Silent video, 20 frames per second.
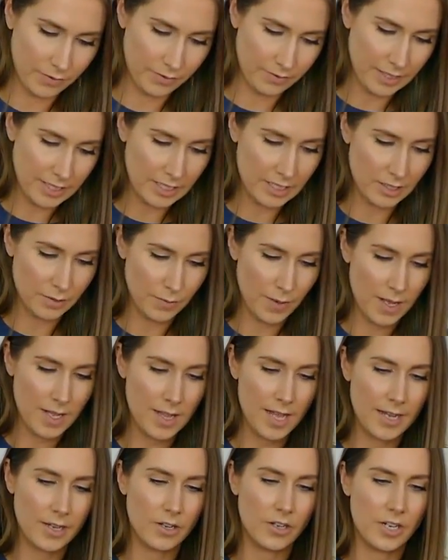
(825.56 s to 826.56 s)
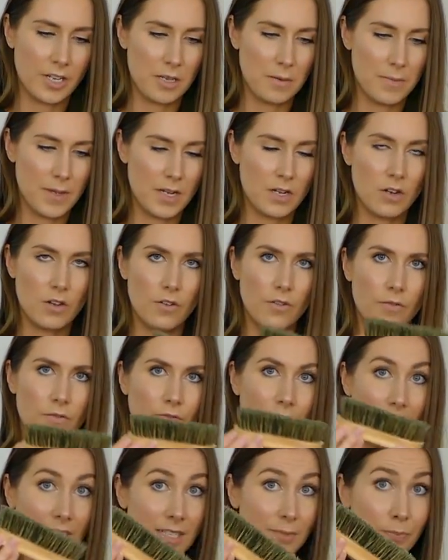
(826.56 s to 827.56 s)
Fletch as well. I got him a new
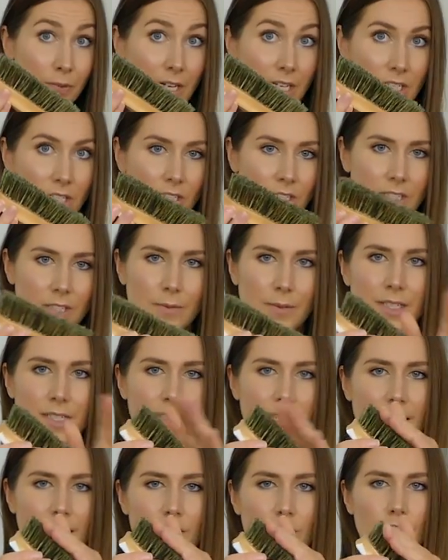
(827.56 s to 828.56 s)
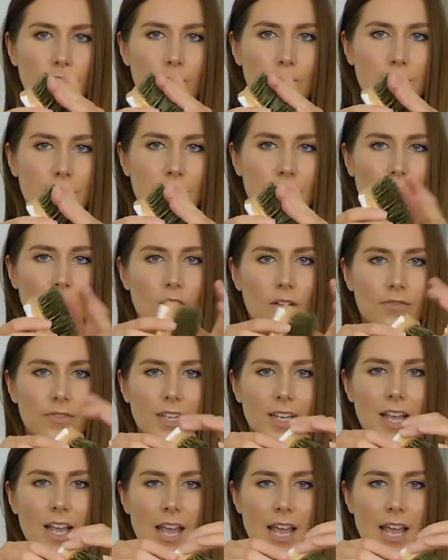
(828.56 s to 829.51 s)
face brush. So this one is like super soft.